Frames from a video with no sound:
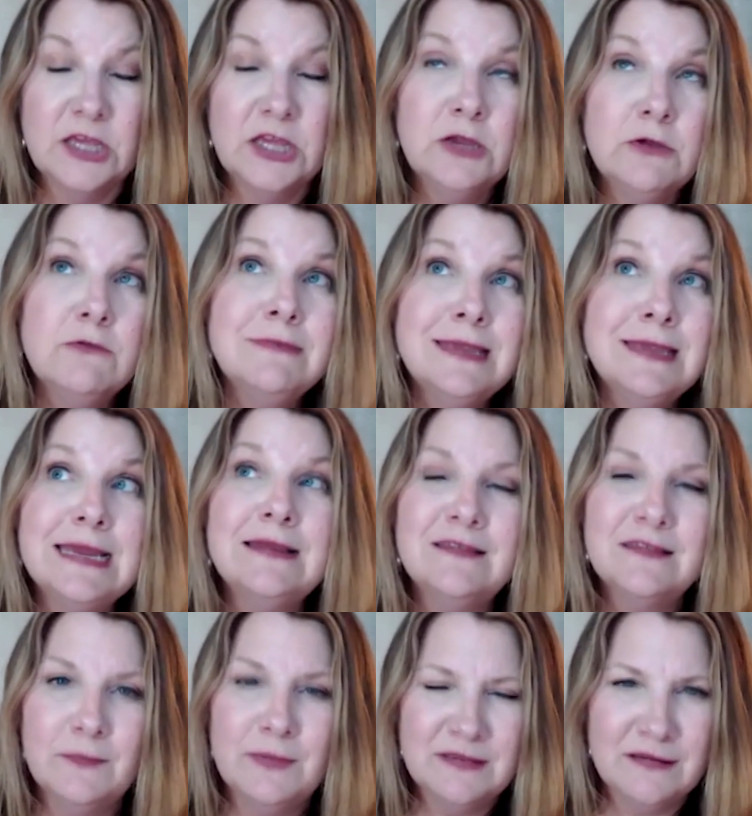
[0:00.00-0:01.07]
You
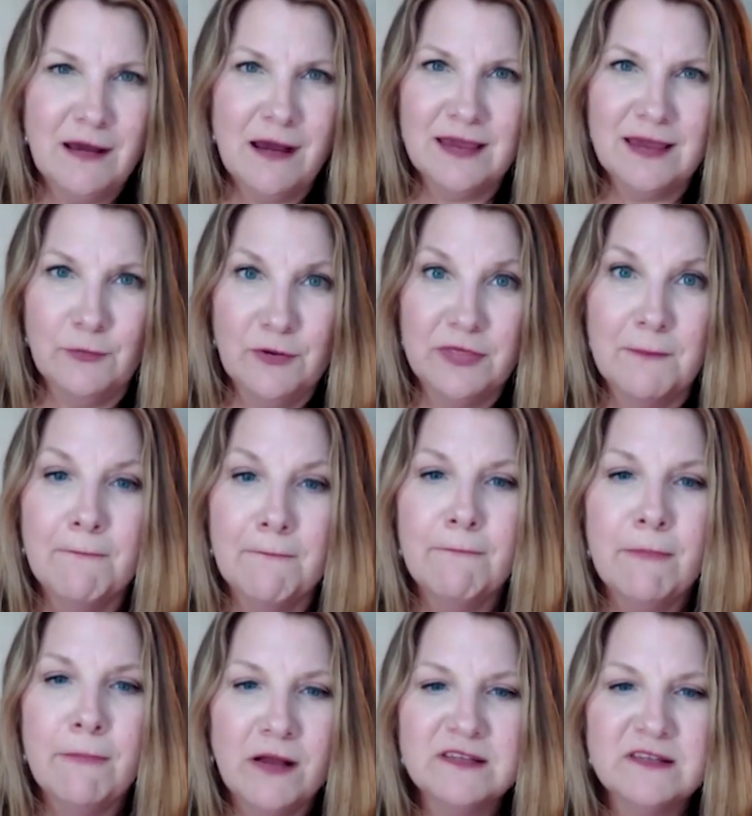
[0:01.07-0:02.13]
need to be talking with
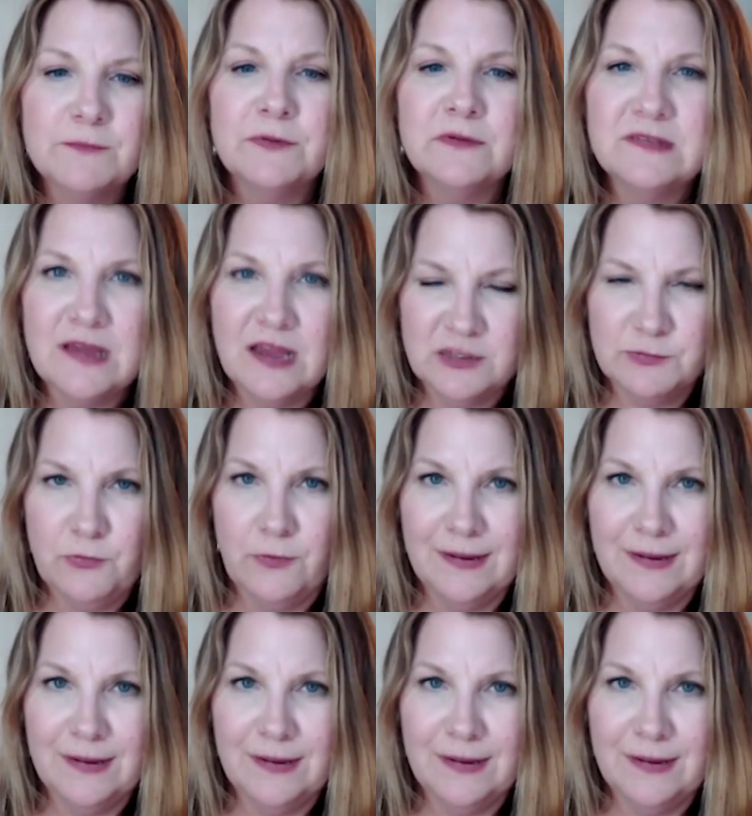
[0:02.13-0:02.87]
multiple touch